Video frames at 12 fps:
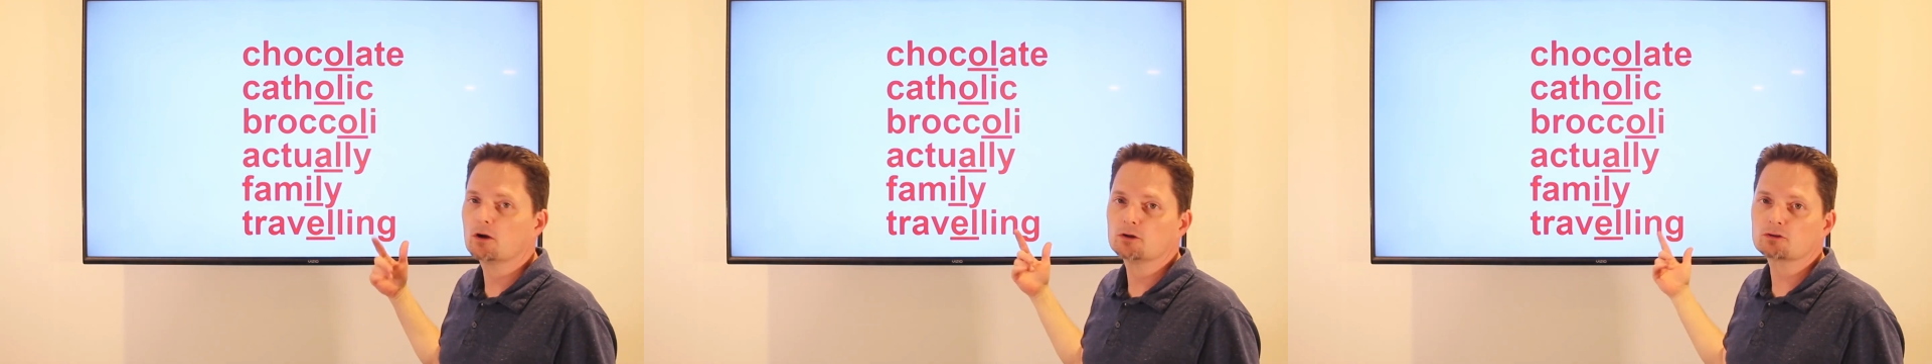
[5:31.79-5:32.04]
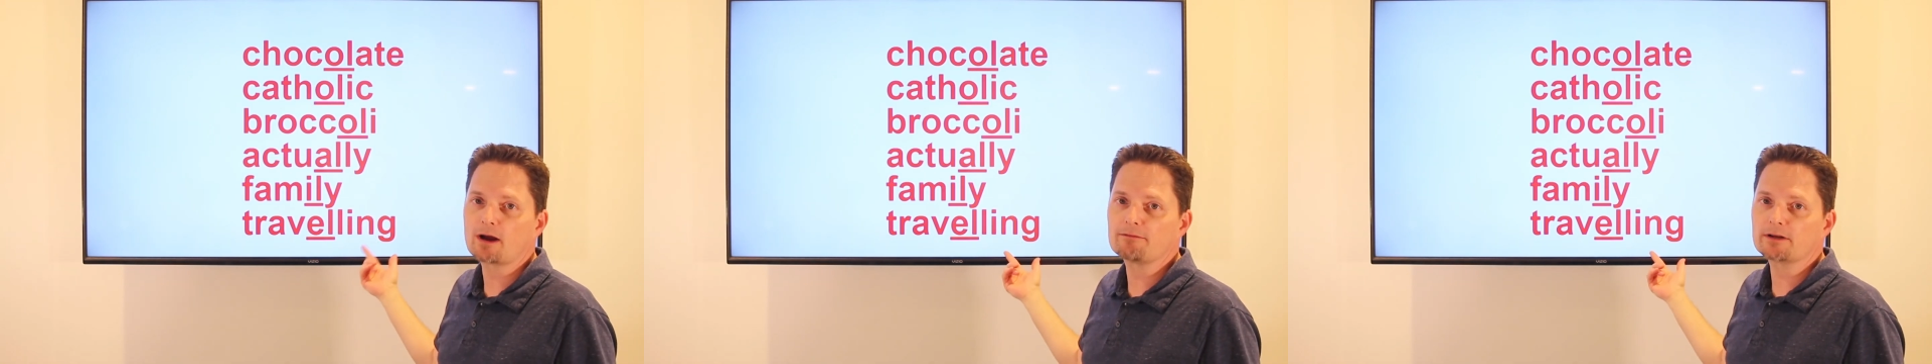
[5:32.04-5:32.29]

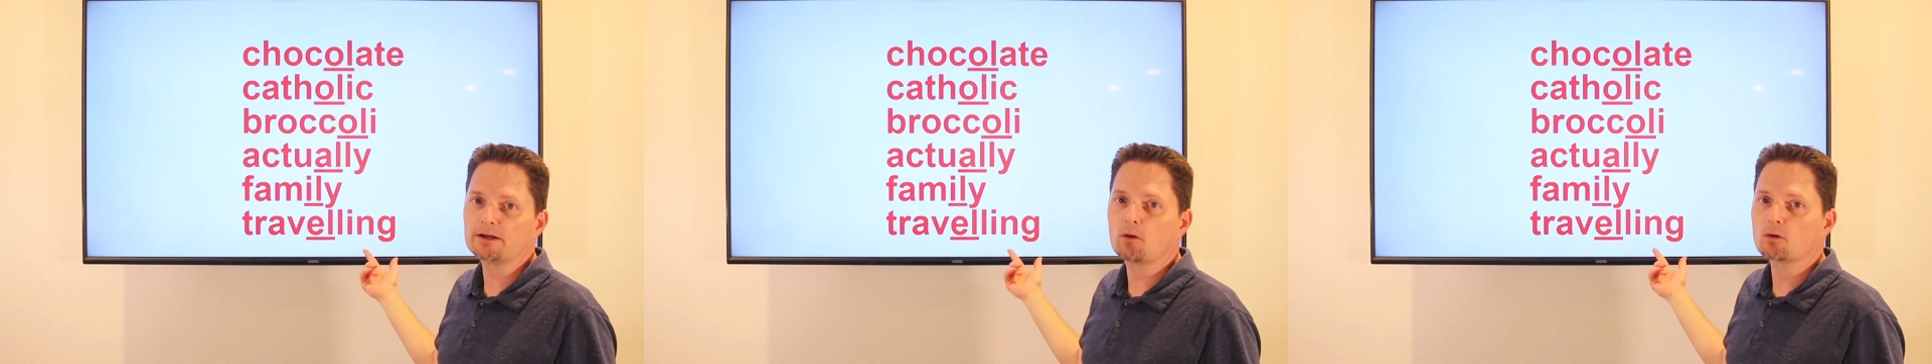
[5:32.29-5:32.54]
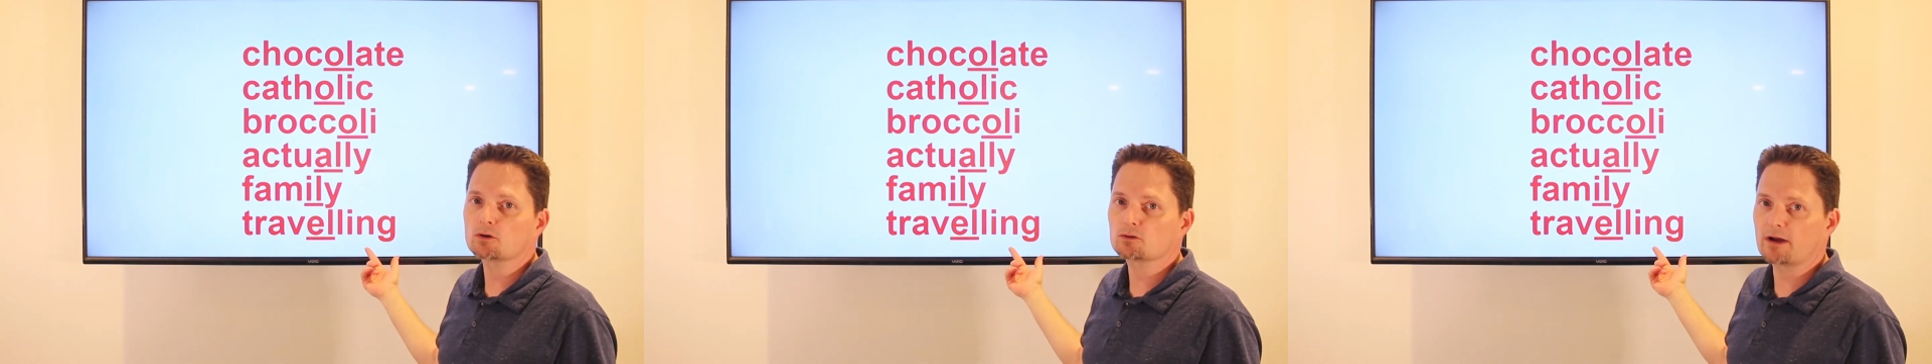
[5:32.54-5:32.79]
traveling
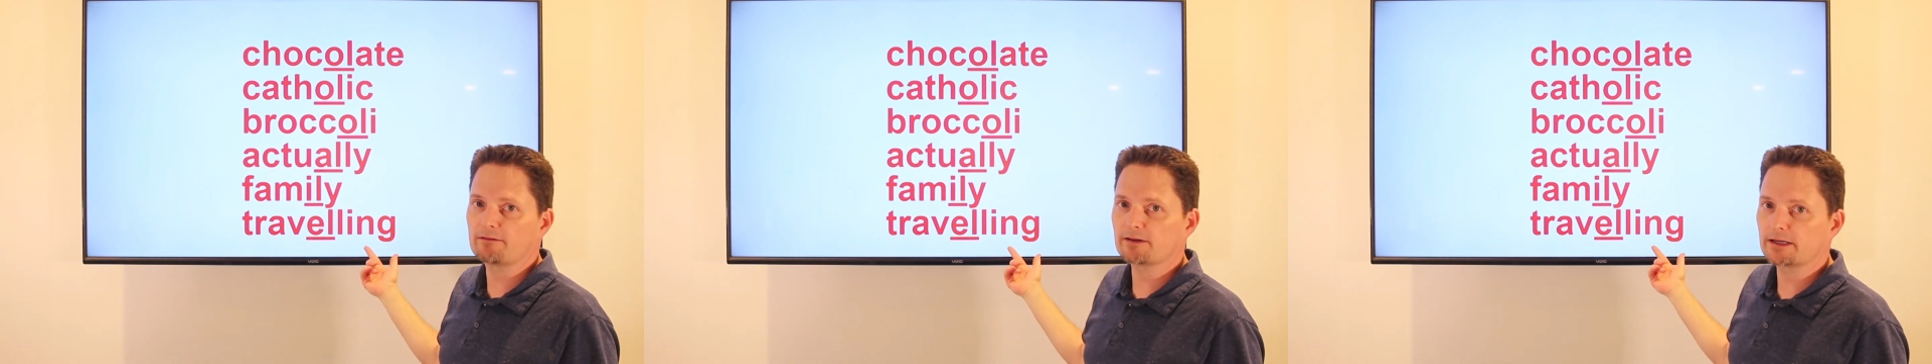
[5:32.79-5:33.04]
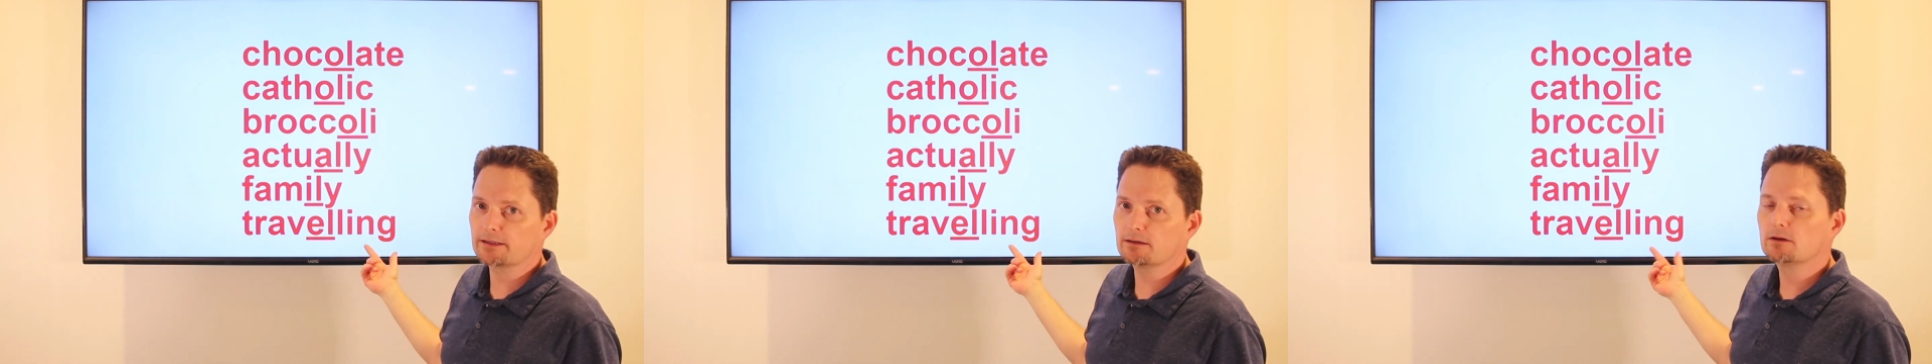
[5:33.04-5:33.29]
or
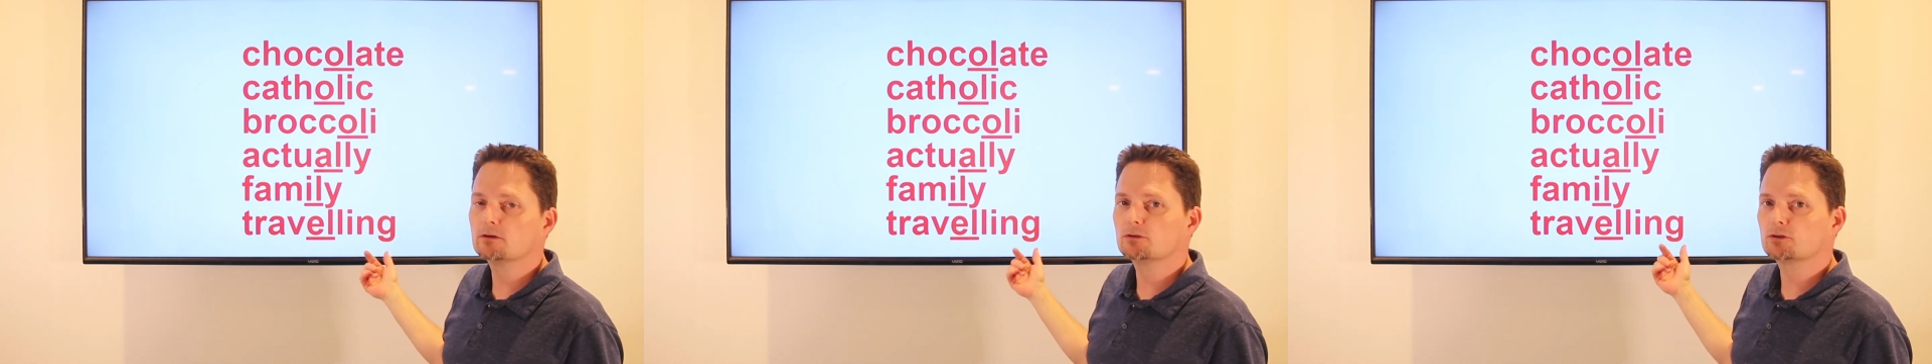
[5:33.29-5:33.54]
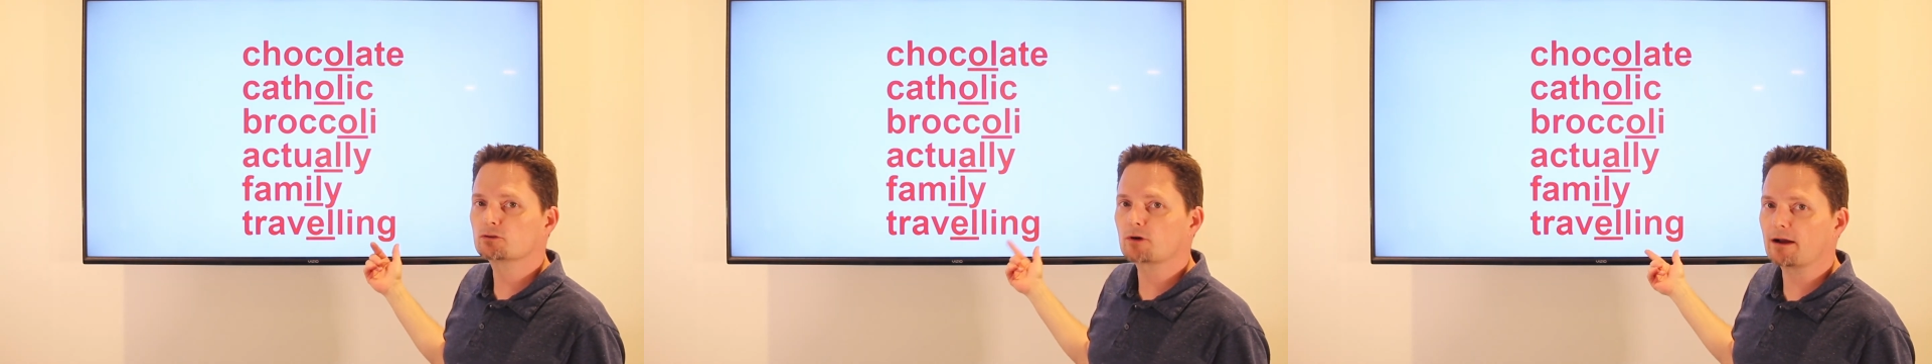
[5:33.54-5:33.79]
traveling,
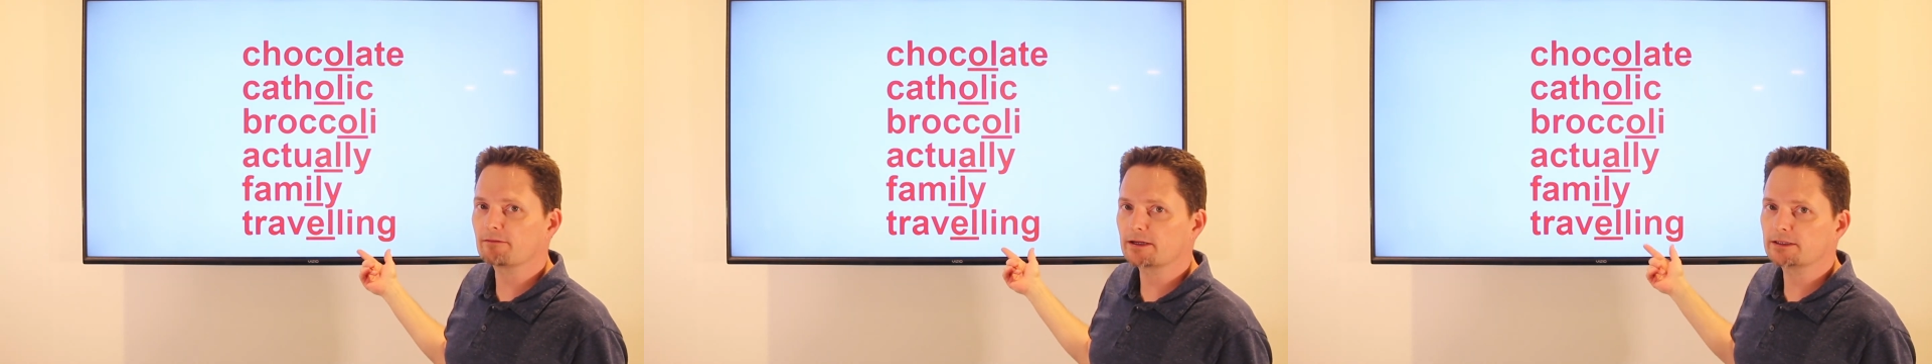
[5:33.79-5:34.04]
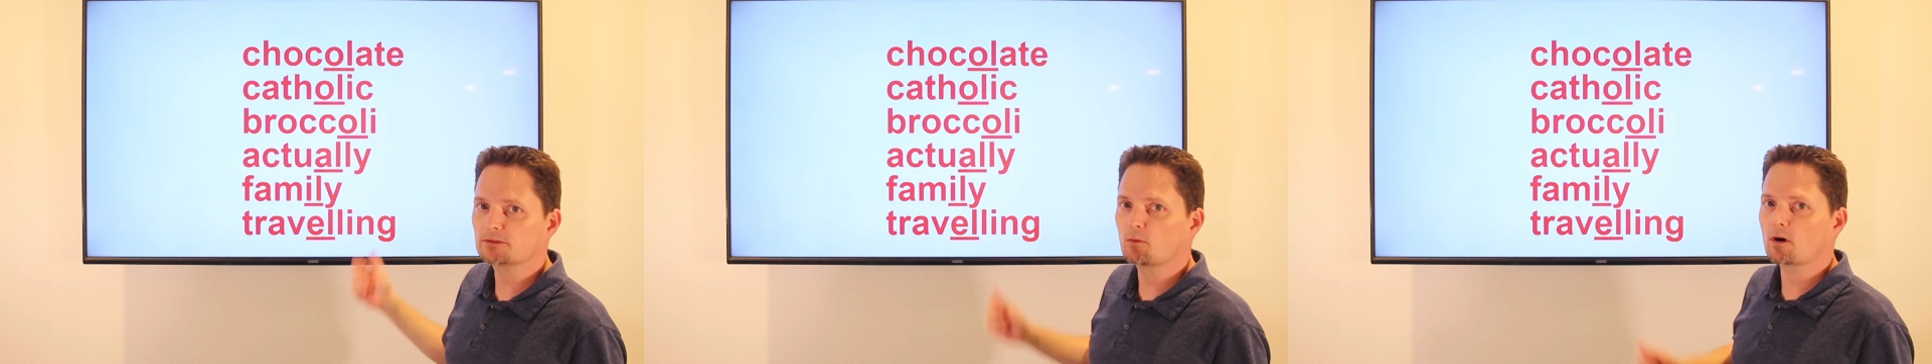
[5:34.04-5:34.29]

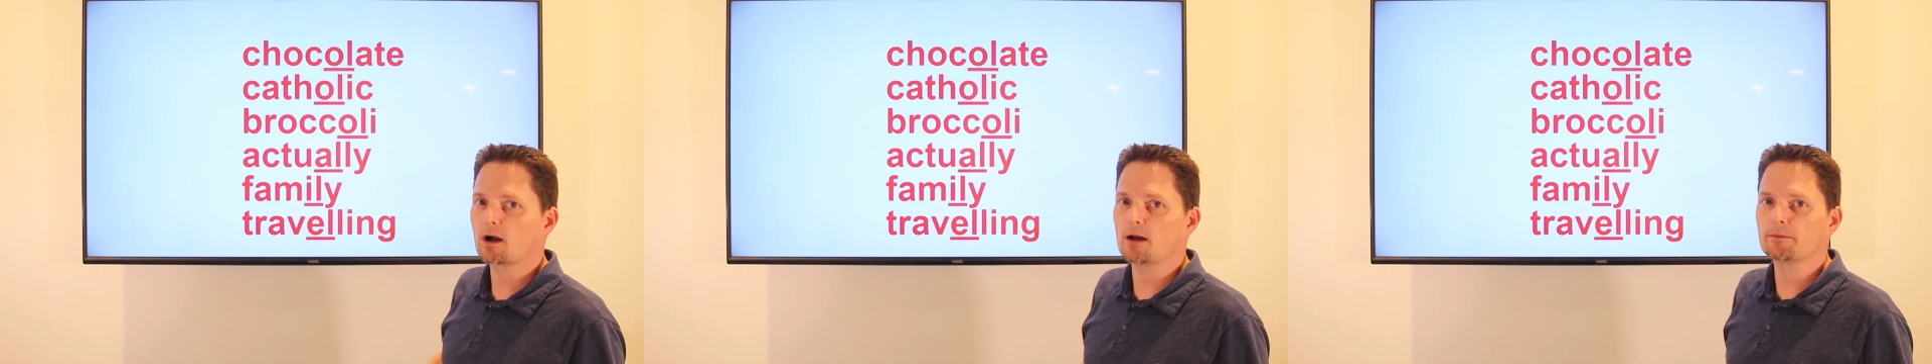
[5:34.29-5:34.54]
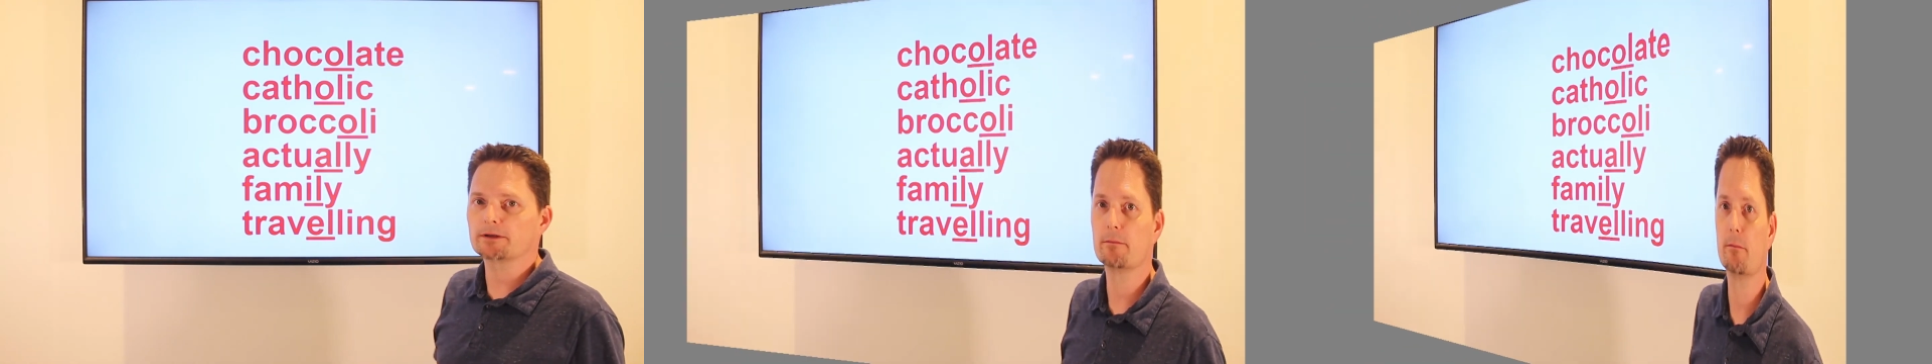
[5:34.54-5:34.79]
traveling is more
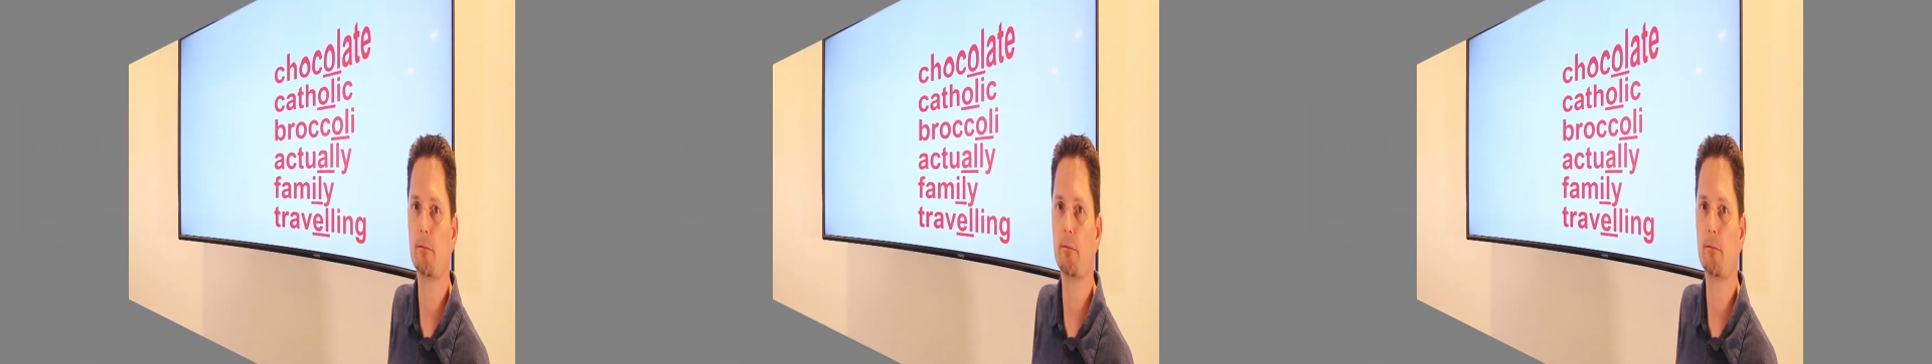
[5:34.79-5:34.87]
common.